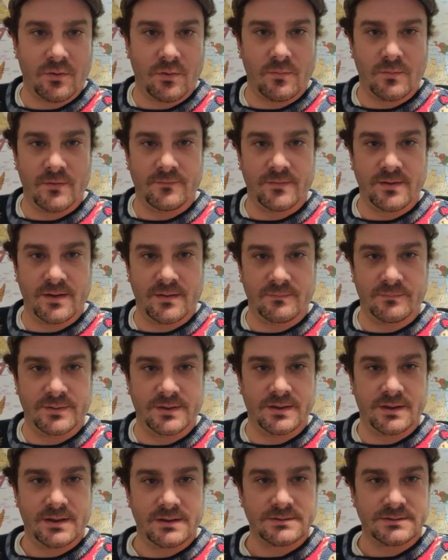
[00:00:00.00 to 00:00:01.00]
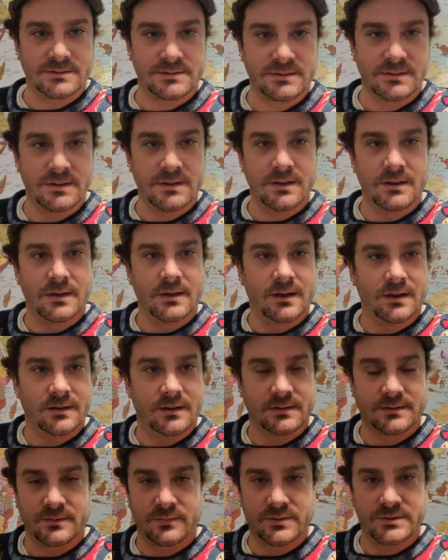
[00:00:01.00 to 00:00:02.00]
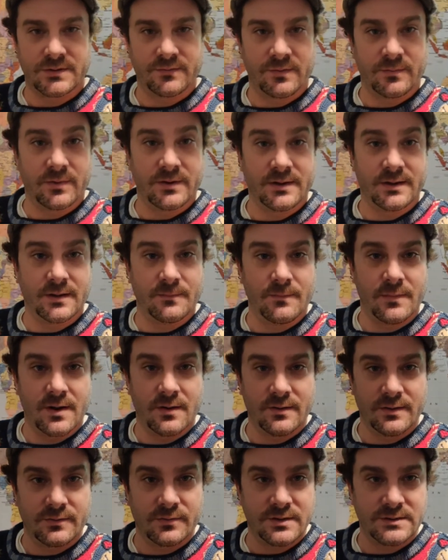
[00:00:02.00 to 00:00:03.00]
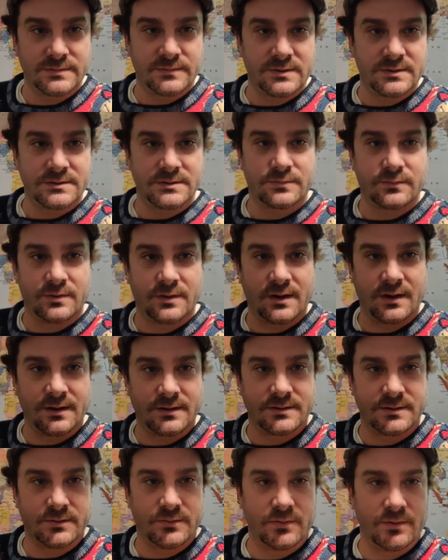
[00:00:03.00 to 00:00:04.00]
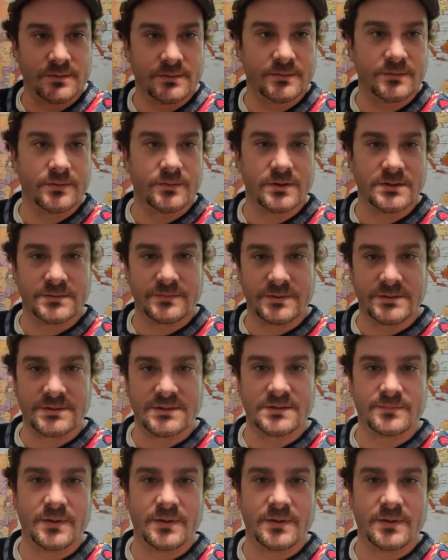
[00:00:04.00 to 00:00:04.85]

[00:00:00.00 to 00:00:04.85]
home of MPS. I'd like to wish everybody a Merry Christmas. What I like to do on Christmas is